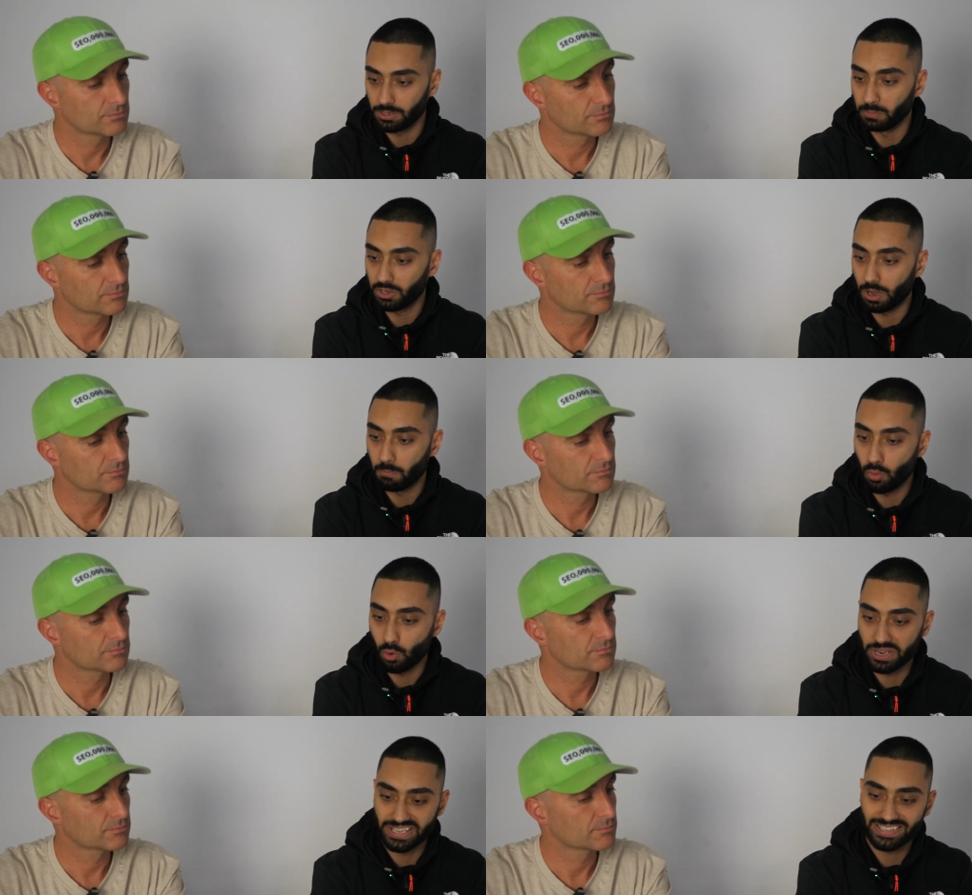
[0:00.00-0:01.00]
Speaker 1: can become
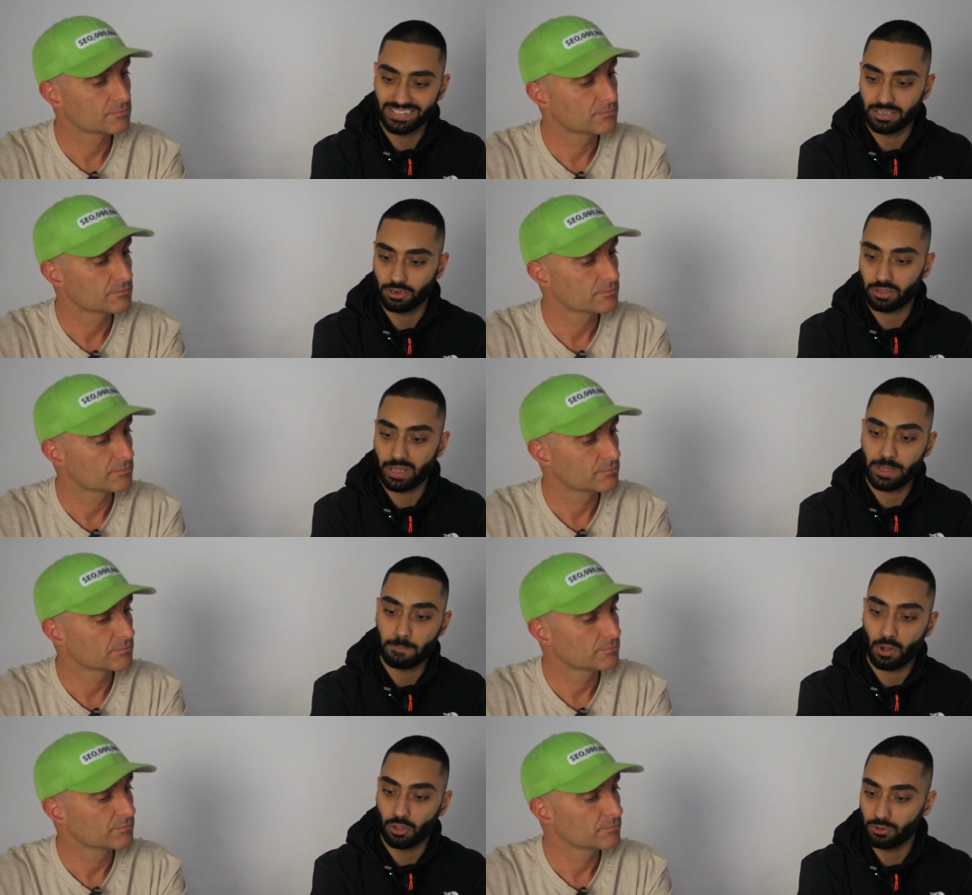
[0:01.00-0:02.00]
more easy and
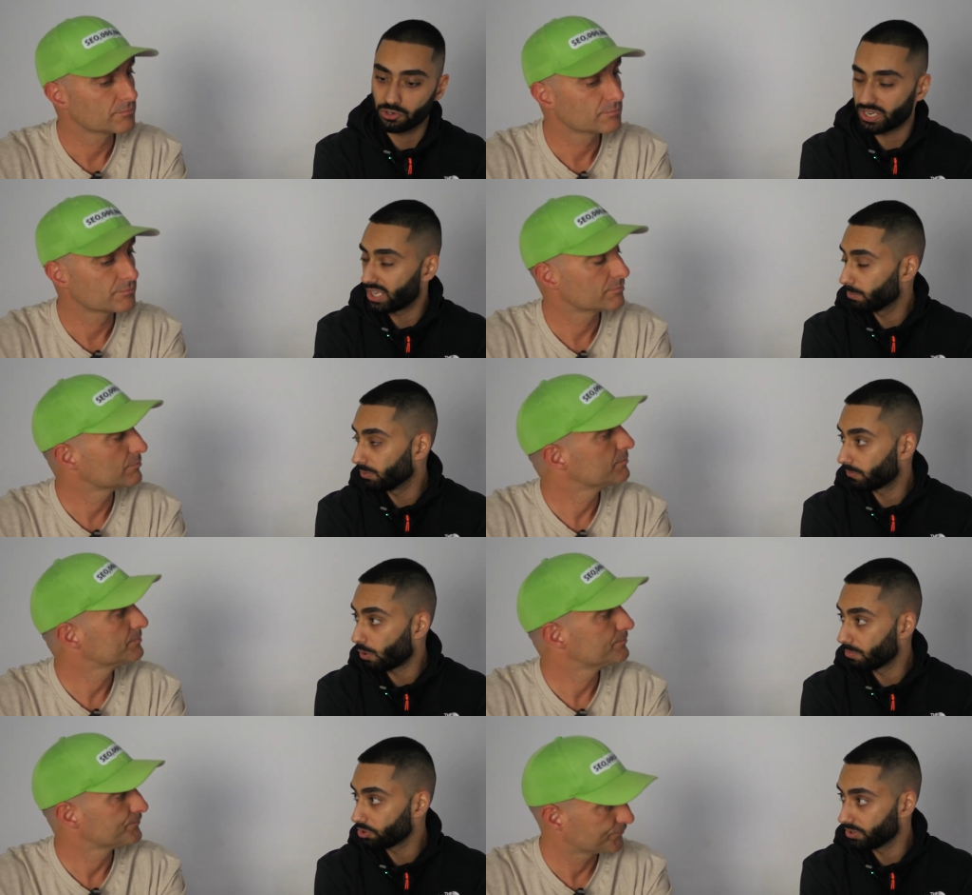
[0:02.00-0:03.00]
um, understandable
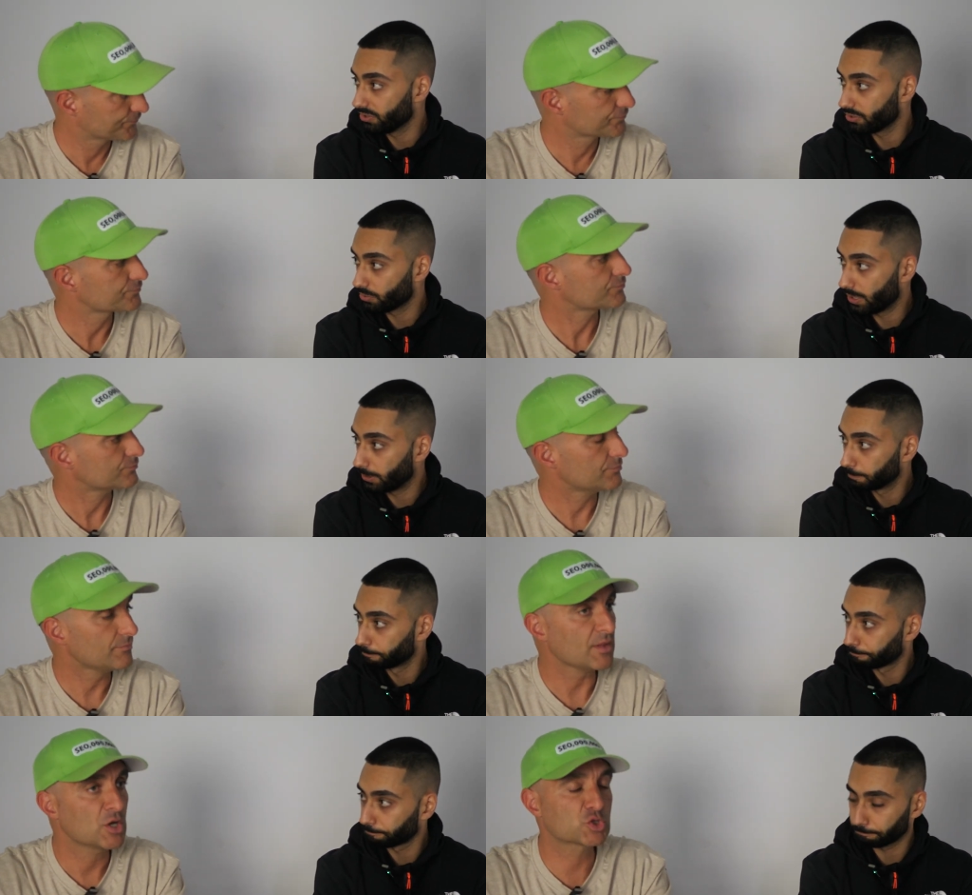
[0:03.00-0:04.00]
for machines as well.
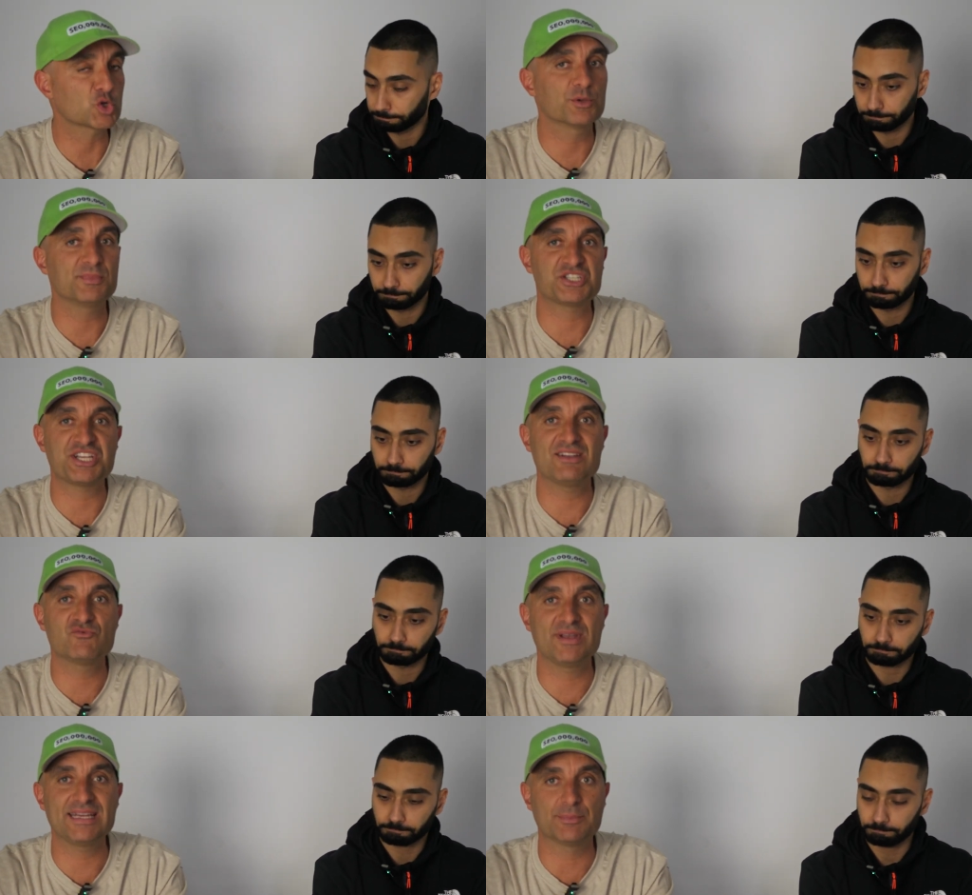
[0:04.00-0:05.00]
Speaker 2: So the
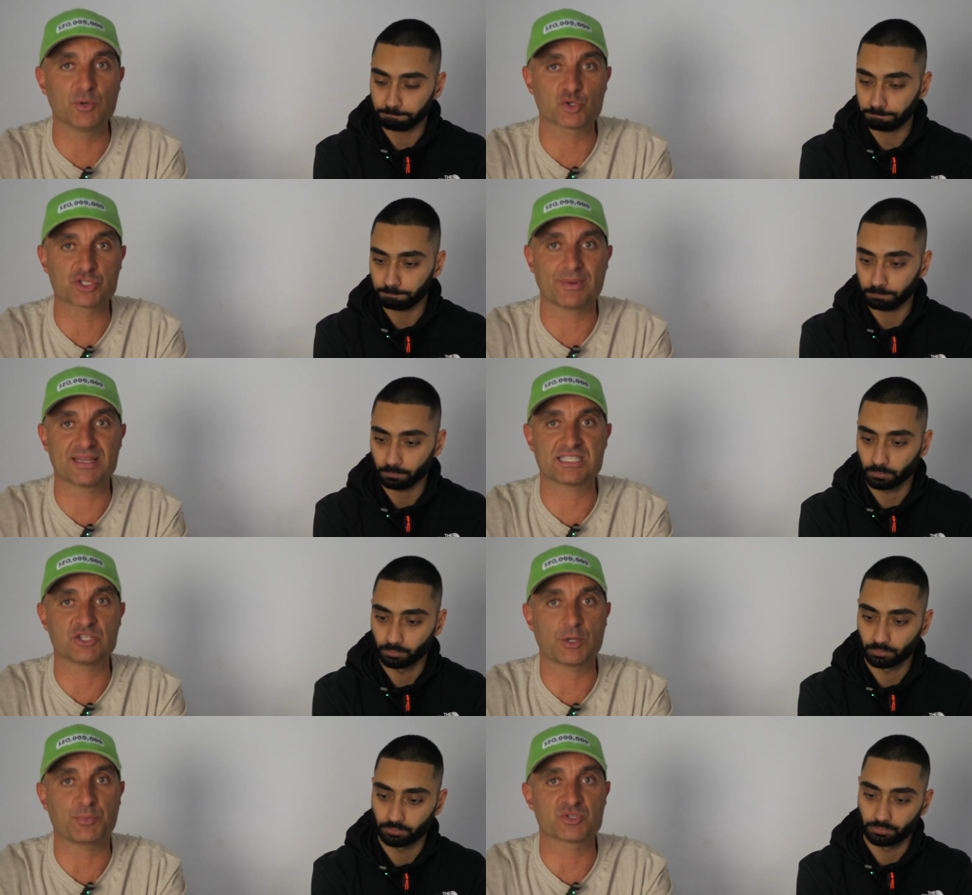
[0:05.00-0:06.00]
machine readable
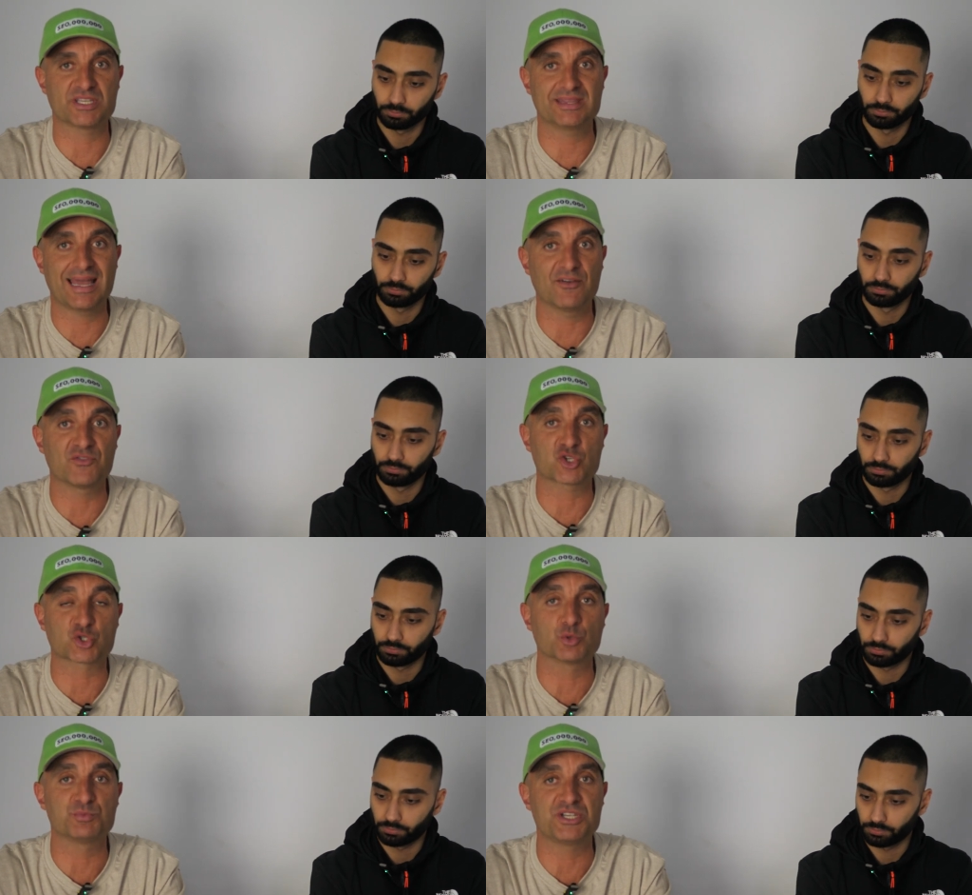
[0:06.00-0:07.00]
semantic triples in there, the
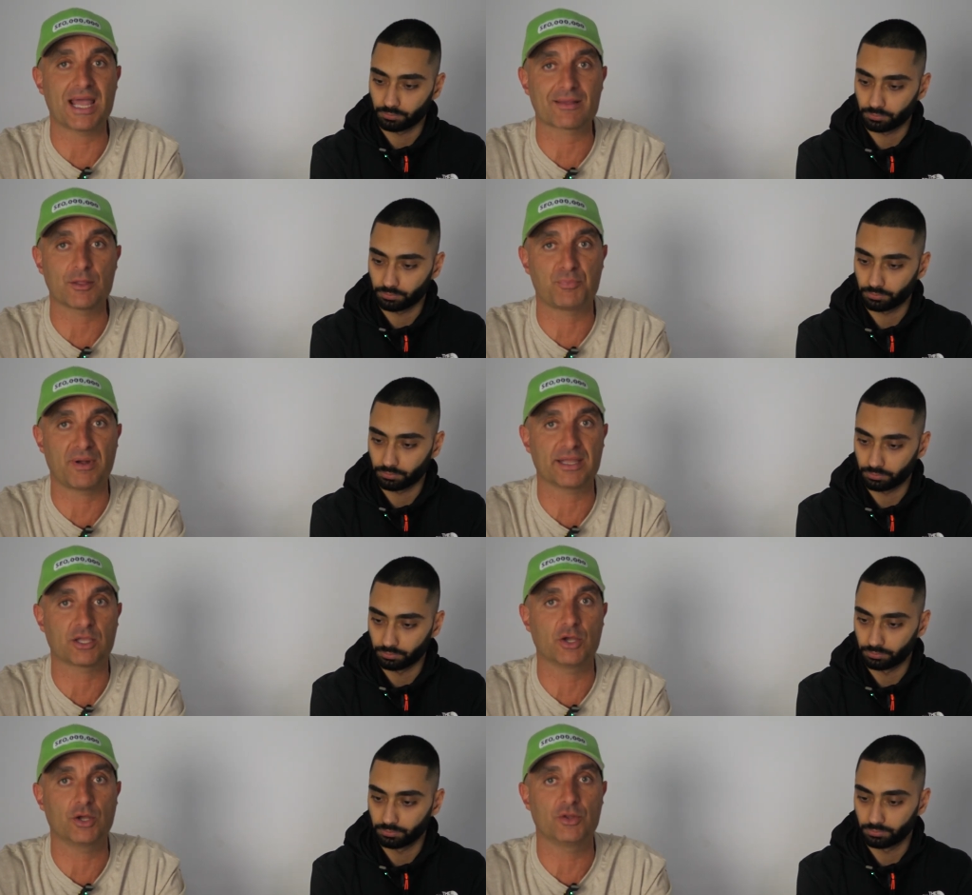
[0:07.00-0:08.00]
subject, the
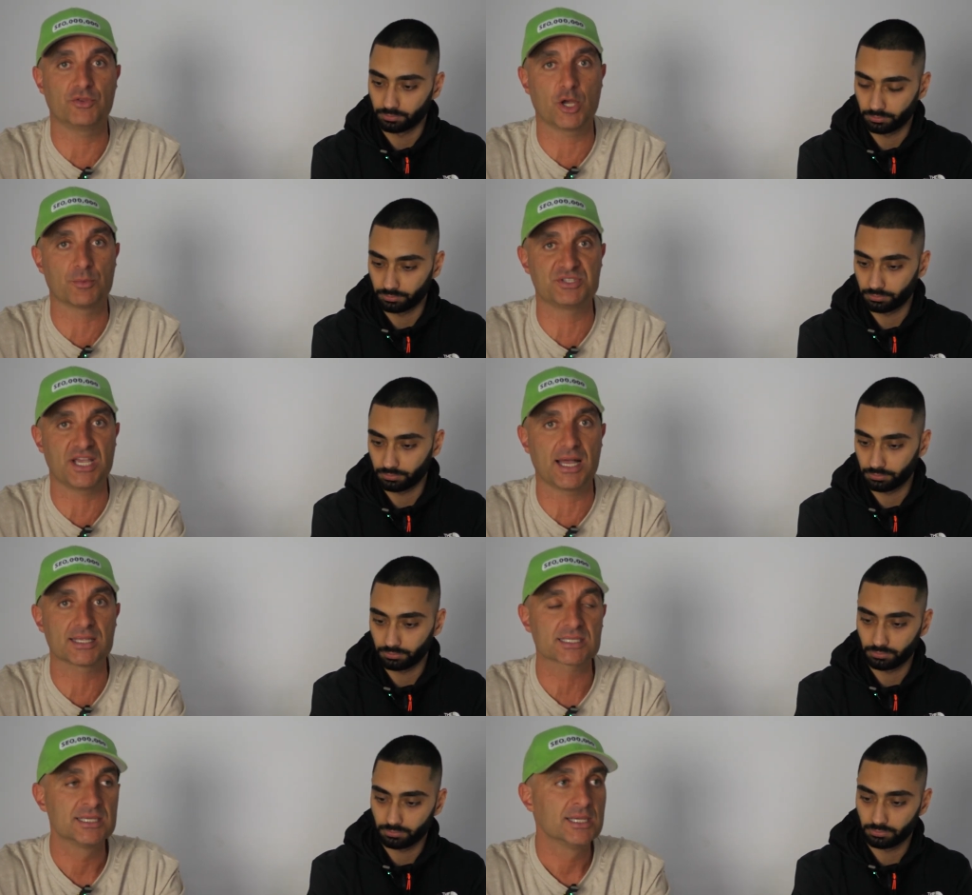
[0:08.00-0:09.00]
predicate, and the
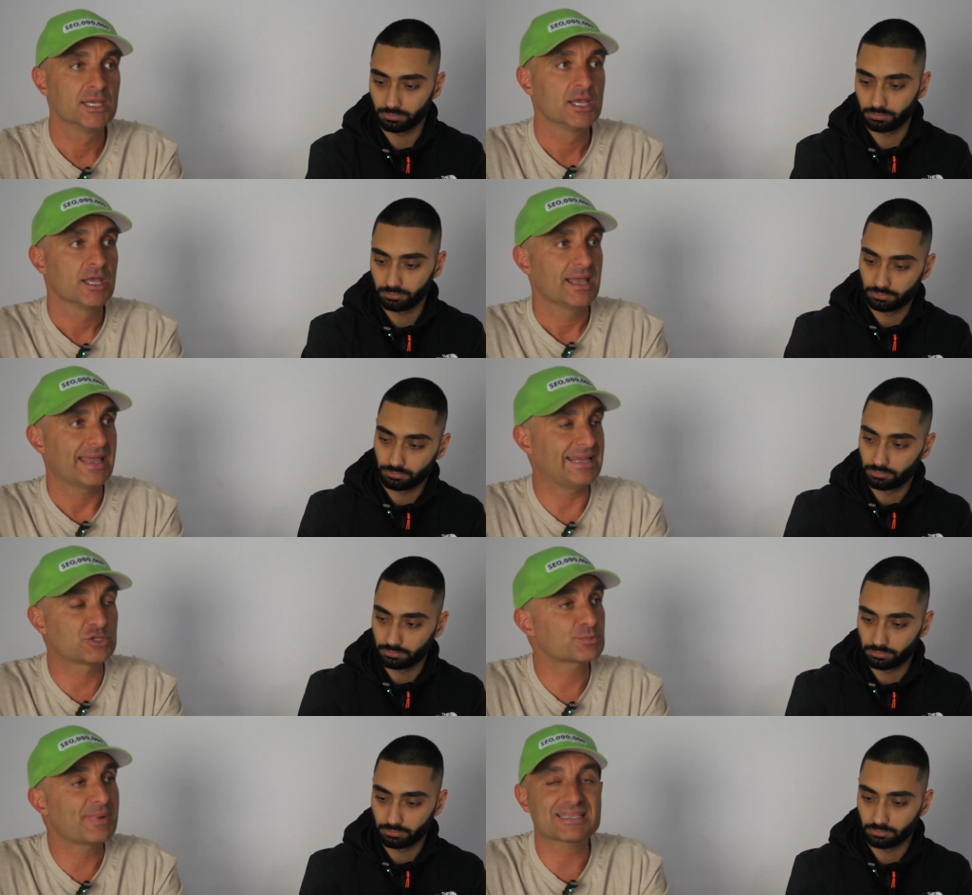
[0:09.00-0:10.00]
object it just